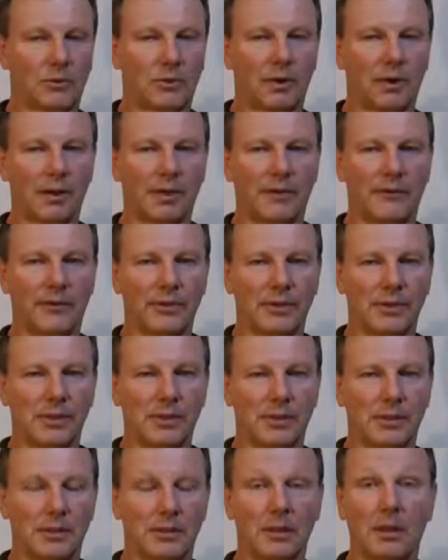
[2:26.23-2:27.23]
Quite a difference,
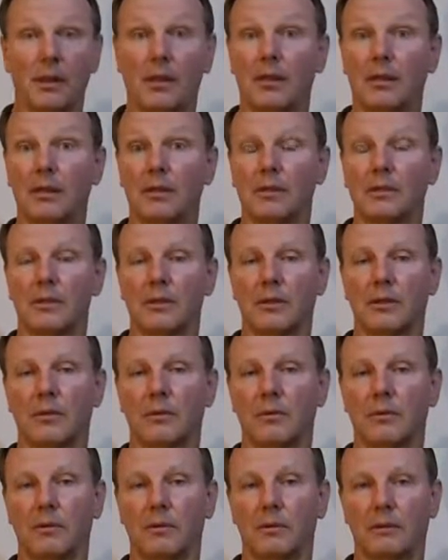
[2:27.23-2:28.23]
isn't it?
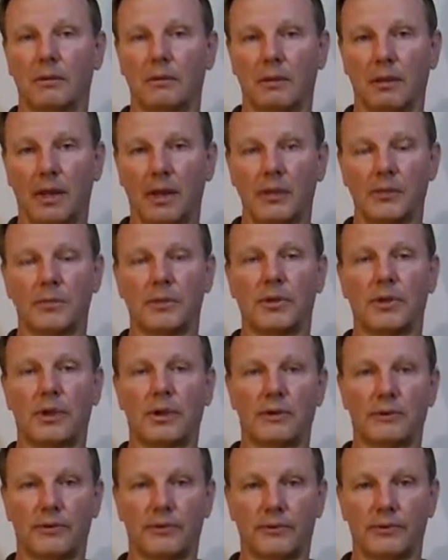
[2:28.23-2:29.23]
So as we're
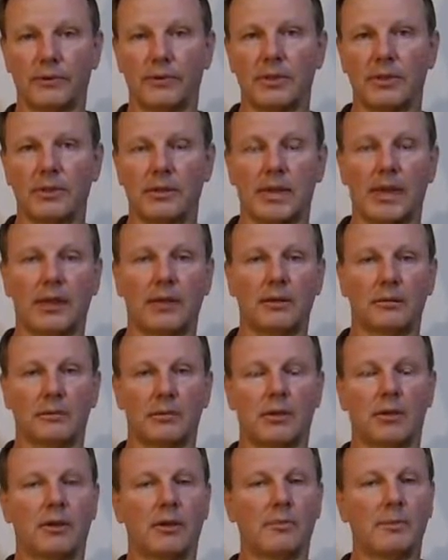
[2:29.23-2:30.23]
going through these
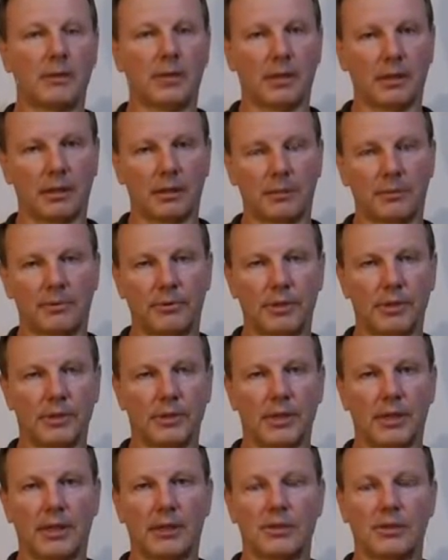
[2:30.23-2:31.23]
handles, I hope you're getting an
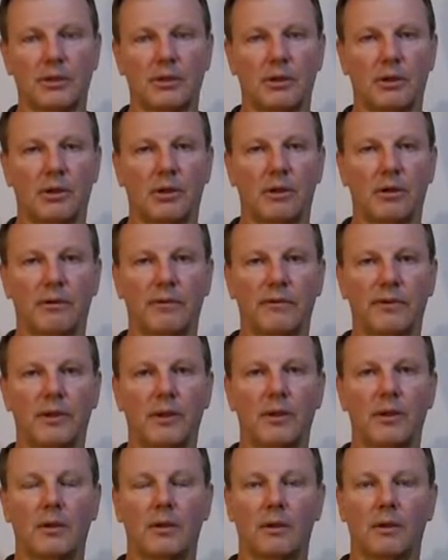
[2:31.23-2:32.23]
appreciation of
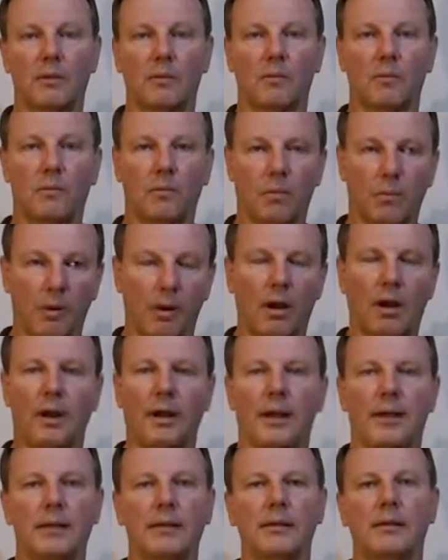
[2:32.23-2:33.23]

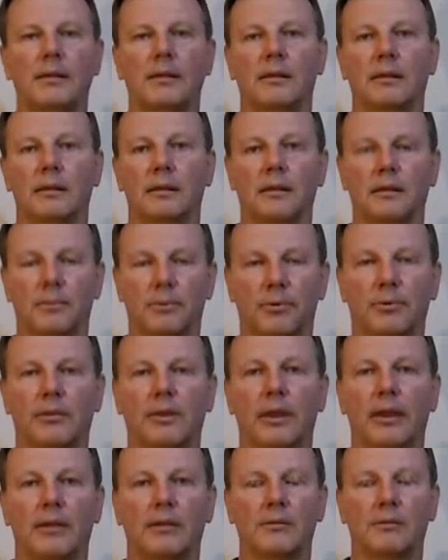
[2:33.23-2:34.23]
why the
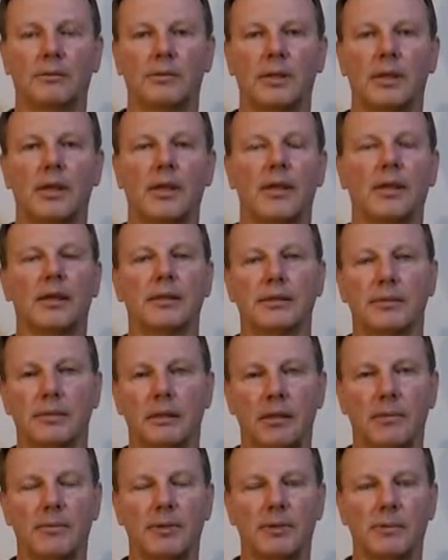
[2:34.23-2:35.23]
pull handles are
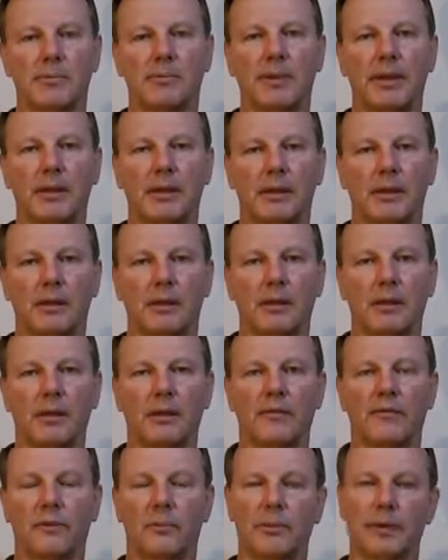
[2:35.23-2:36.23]
so much better
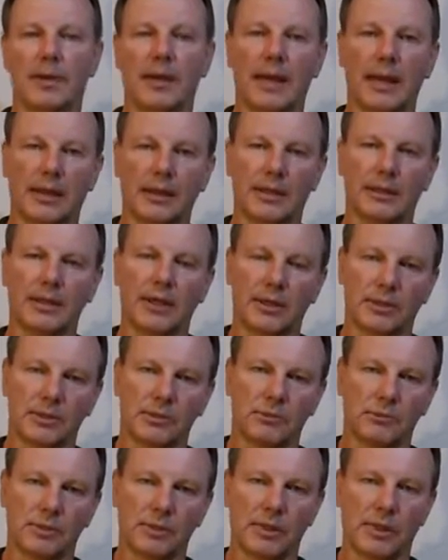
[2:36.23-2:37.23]
from an
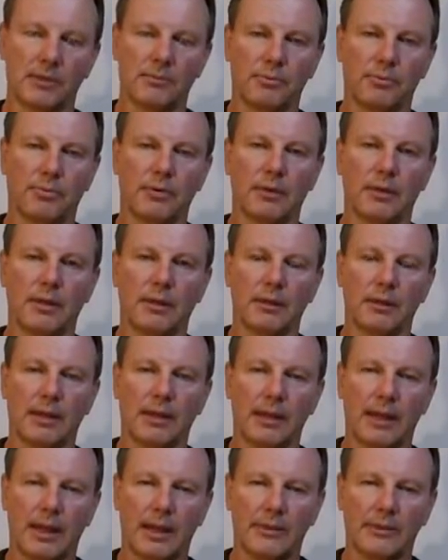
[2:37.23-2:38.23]
architectural standpoint,
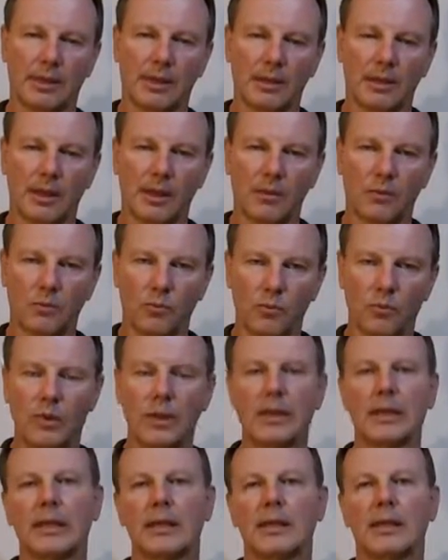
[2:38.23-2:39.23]
and how they
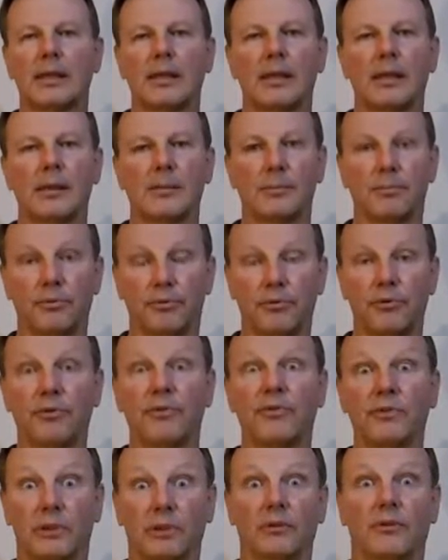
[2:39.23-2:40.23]
really
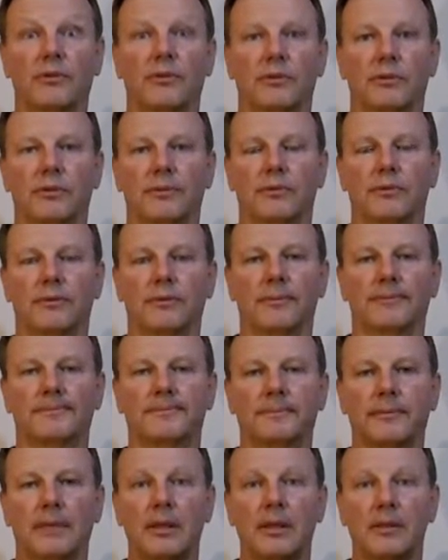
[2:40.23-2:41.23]
improve the look of the door.
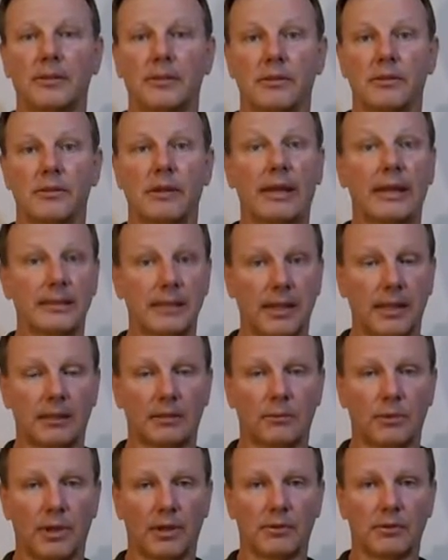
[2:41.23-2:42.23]
So the next
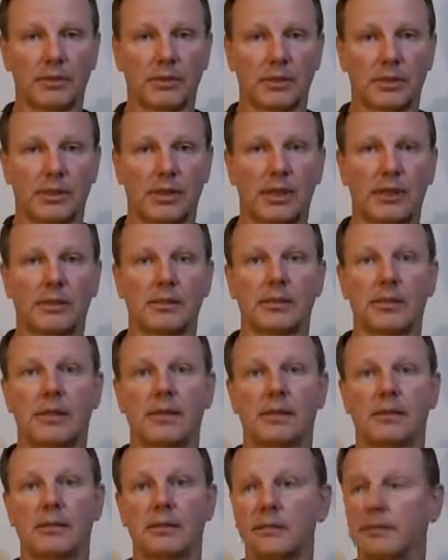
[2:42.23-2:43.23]
handle we're going to discuss
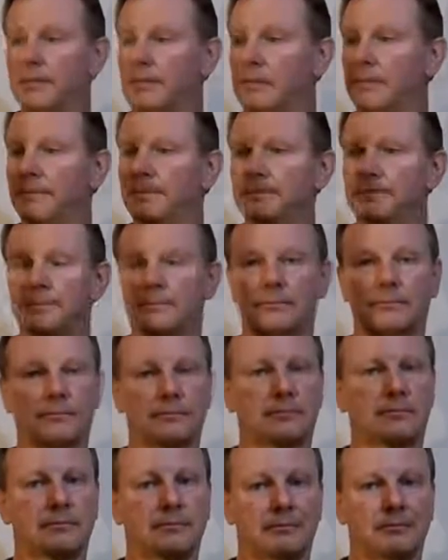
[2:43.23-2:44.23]
is
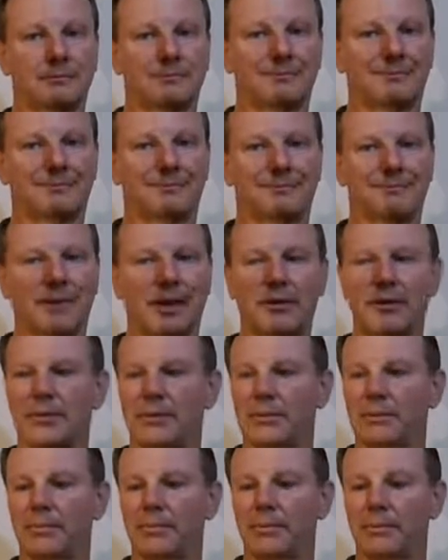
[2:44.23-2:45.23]
the
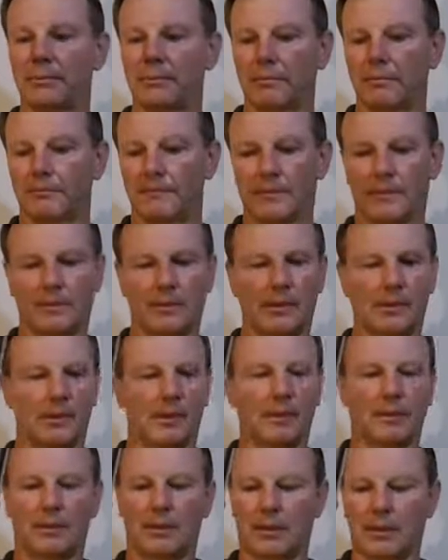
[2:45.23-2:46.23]
Cebu.
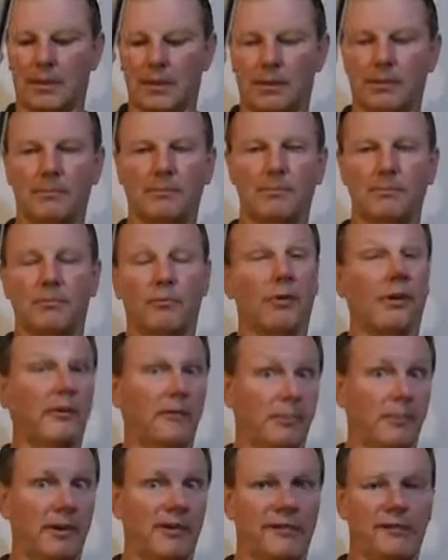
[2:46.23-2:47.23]
Again, one
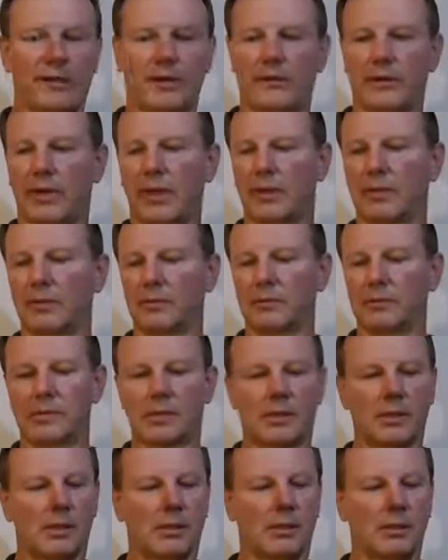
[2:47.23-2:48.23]
of my favourite
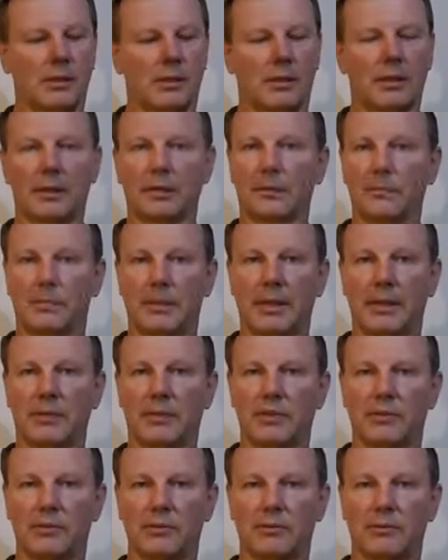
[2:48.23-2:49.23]
handles
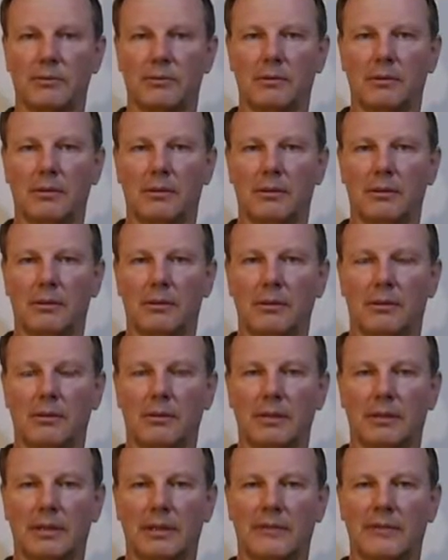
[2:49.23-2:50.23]
compared to
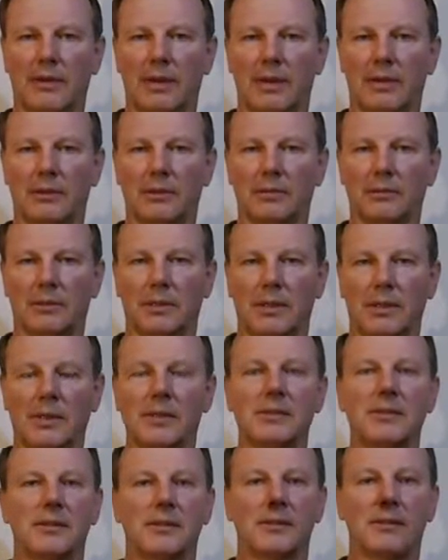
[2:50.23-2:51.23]
the lever handle.
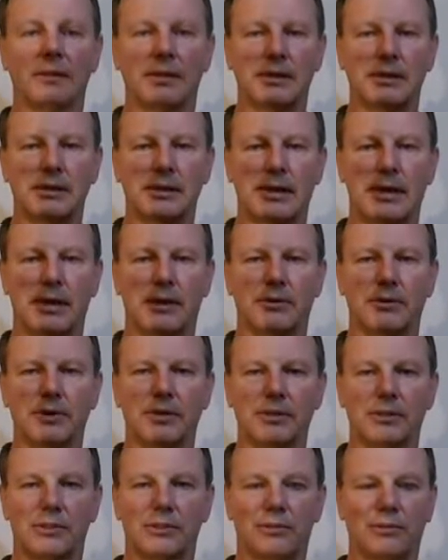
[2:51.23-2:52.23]
So let's see how
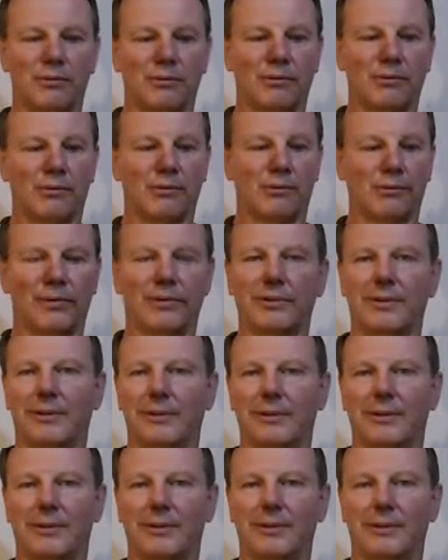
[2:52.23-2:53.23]
these two look
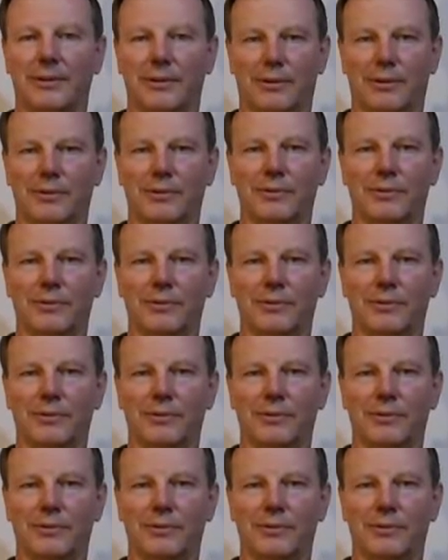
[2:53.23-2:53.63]
on